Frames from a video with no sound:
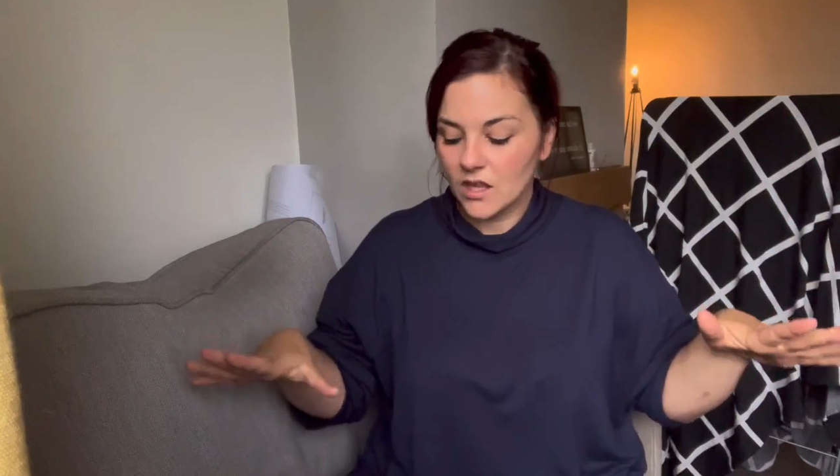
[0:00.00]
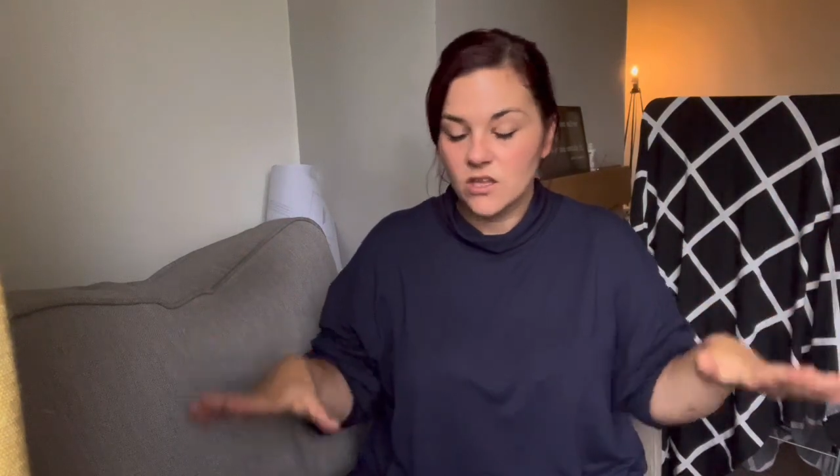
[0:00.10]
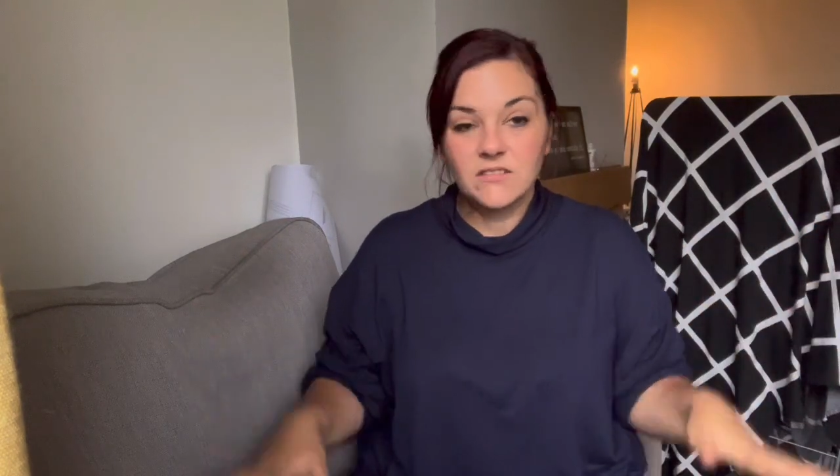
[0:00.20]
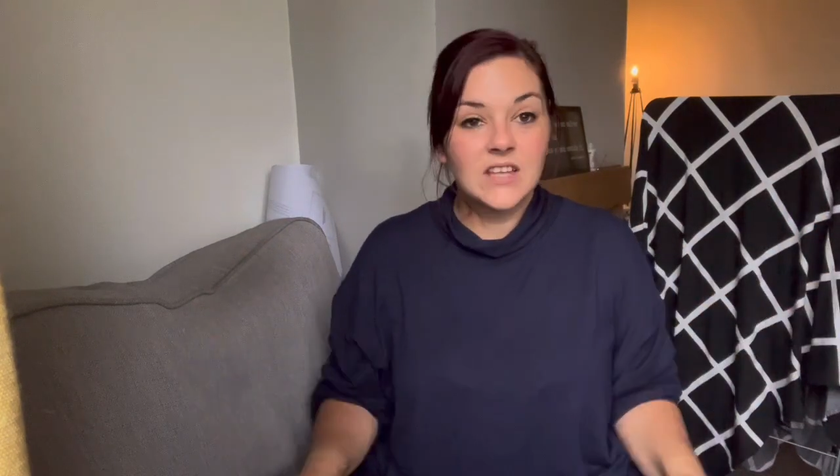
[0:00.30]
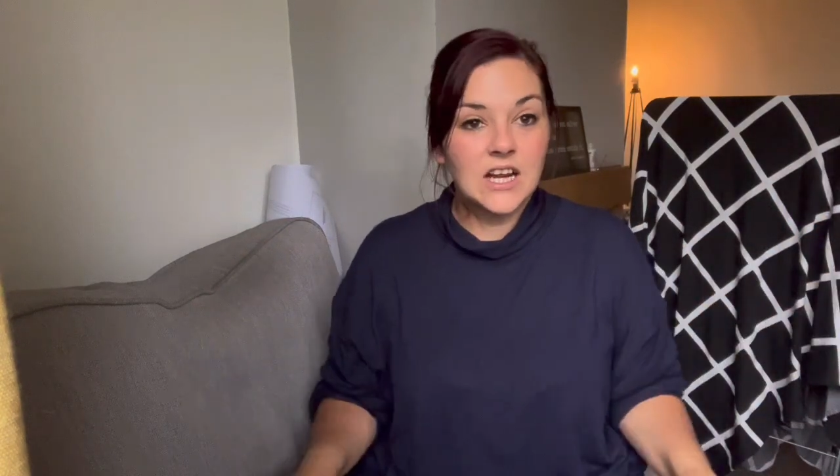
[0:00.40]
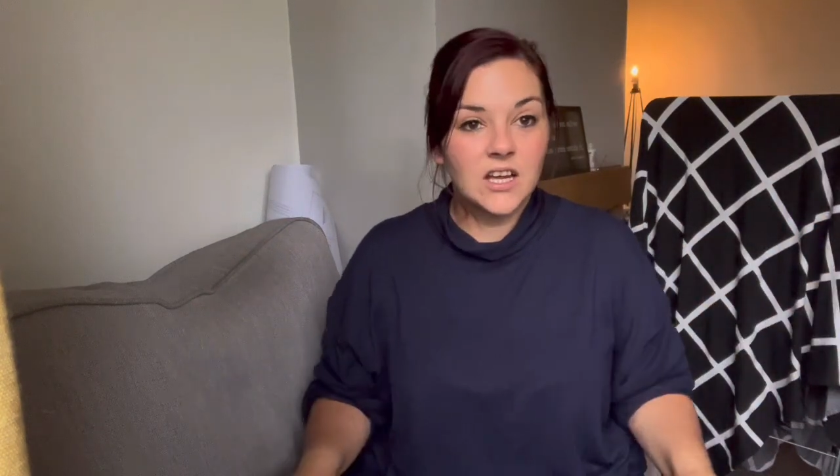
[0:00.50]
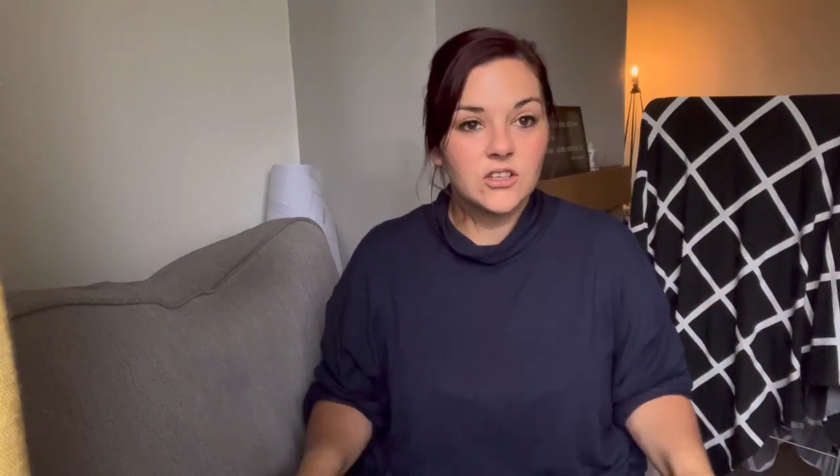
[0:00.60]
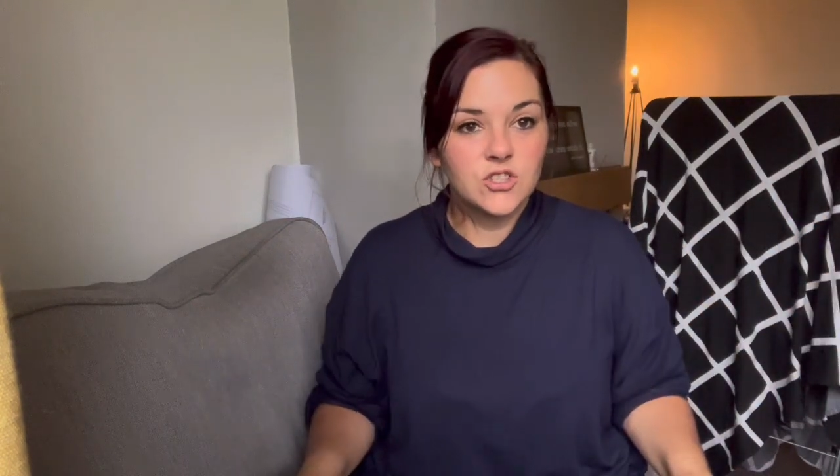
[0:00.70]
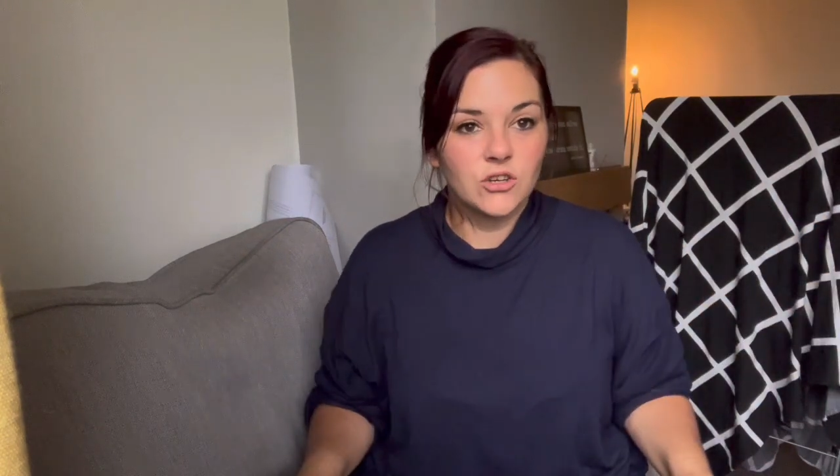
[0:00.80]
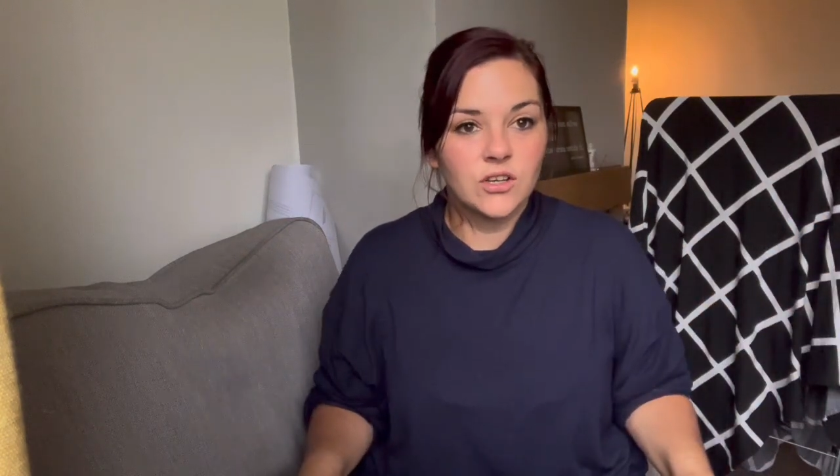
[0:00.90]
Stella
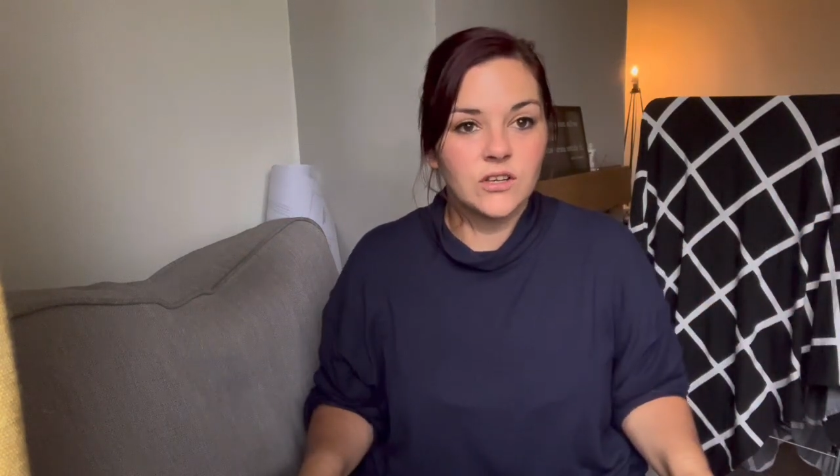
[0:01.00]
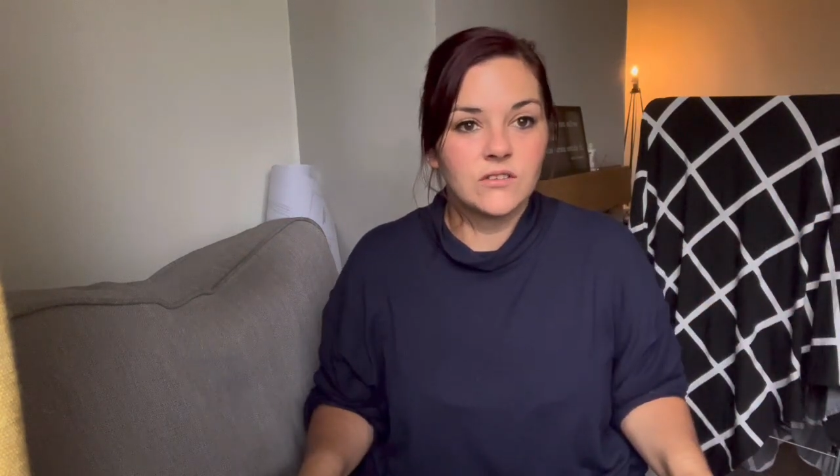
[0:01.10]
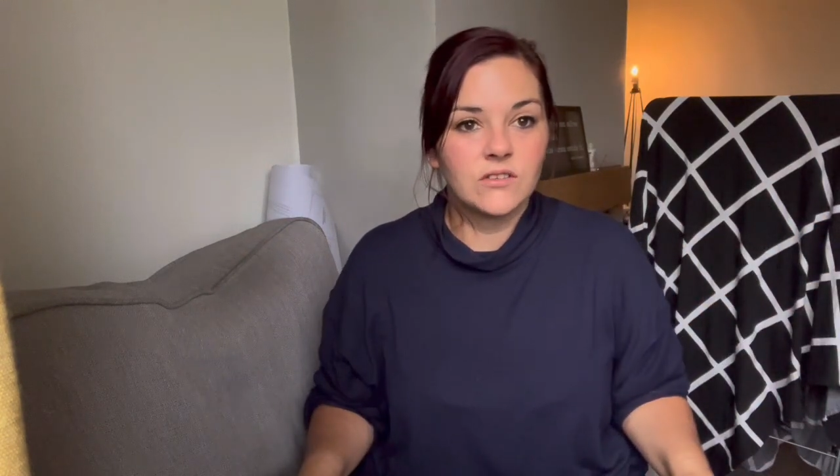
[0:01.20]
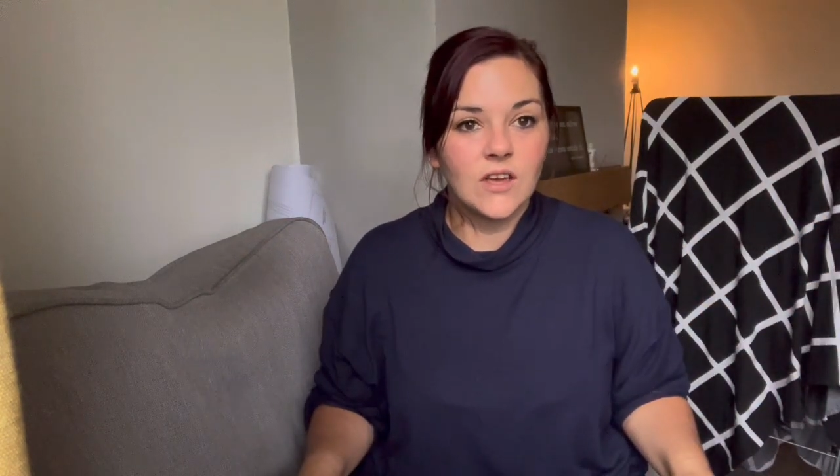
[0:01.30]
joggers,